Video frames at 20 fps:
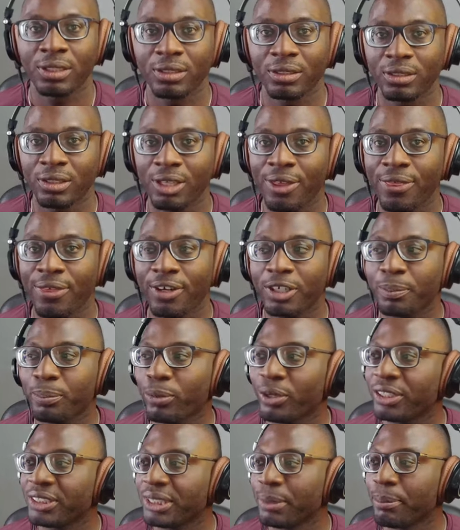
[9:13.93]
The third
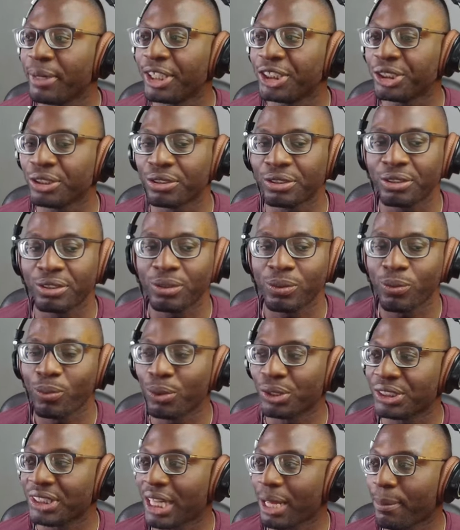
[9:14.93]
point he mentioned
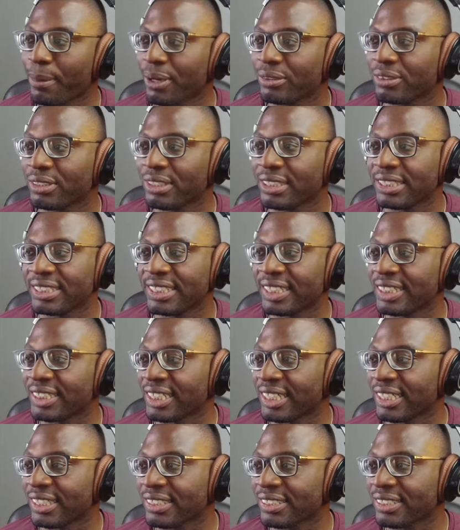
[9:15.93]
was about the
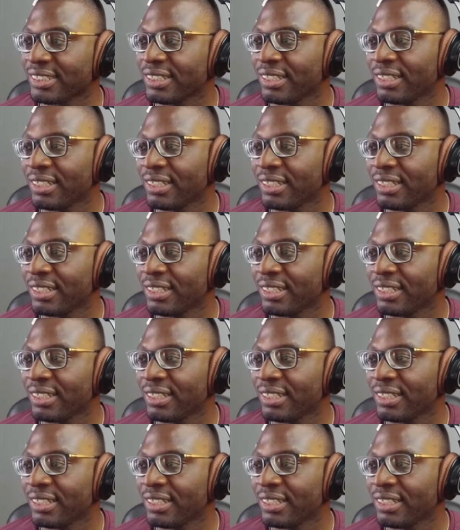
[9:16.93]
syntax.